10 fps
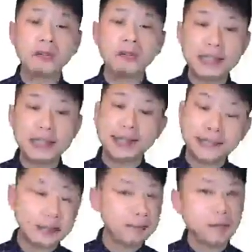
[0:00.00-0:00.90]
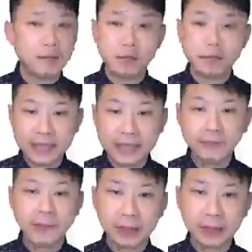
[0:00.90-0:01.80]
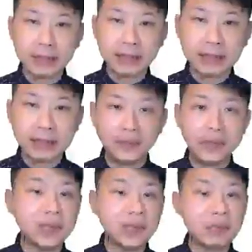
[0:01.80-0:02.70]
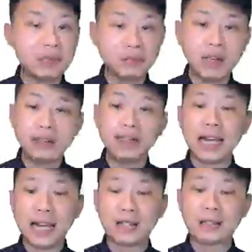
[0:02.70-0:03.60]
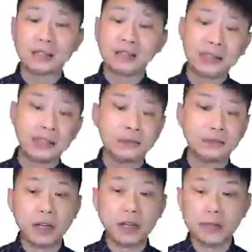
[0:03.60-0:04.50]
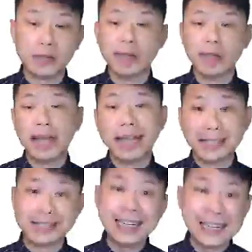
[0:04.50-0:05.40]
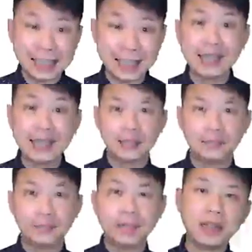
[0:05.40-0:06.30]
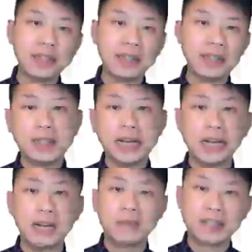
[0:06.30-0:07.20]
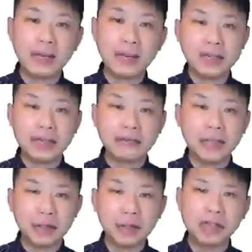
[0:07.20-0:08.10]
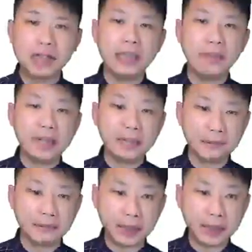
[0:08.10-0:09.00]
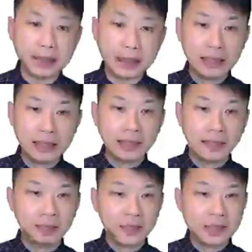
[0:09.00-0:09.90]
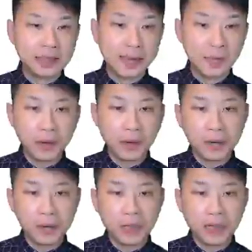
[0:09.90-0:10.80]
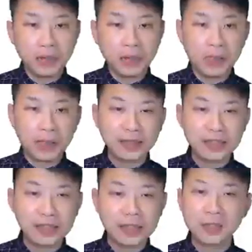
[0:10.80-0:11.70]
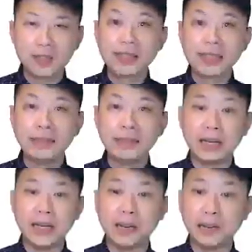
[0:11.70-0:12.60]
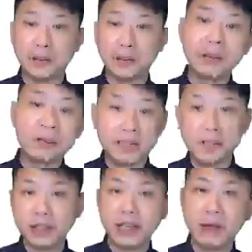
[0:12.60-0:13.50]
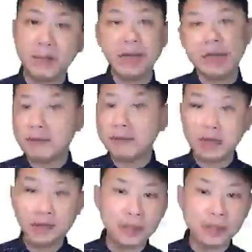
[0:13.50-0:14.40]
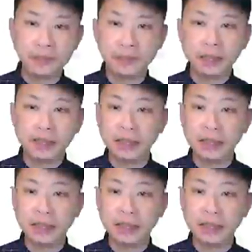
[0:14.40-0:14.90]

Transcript: we start with the basic flow, and then we try to add alternative flows as needed. And these are the kind of statements that we can use in a basic flow. For example, we can use conditional statement. If something happened, then we do something.